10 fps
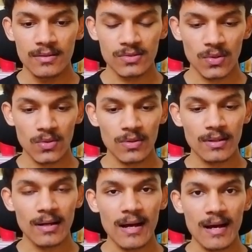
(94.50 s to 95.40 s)
So
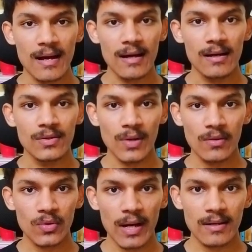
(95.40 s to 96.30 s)
you
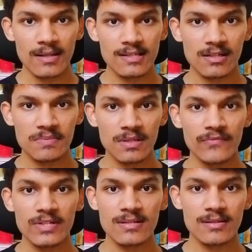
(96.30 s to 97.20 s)
have to add a
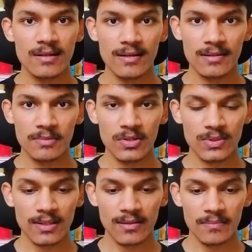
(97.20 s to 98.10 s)
description which is relatable
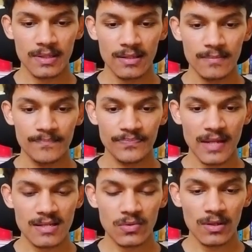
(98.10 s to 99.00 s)
to the company.
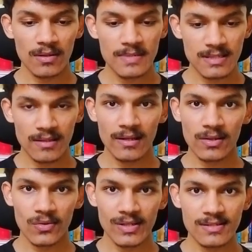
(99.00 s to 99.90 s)
As Qualcomm is an
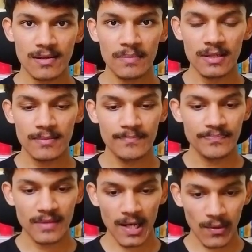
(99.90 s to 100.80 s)
electronics company,
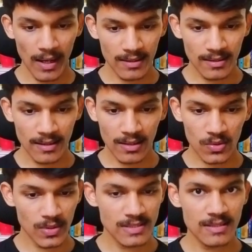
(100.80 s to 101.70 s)
I have added
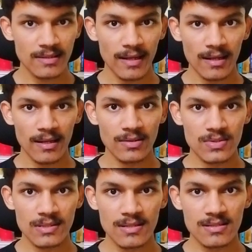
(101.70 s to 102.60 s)
electronics and tech
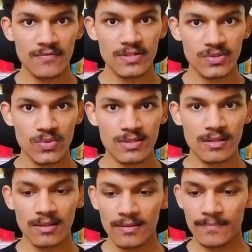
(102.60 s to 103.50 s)
enthusiast, which suits
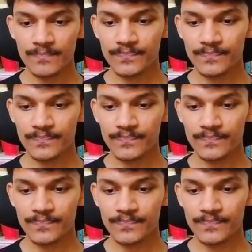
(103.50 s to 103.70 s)
the need.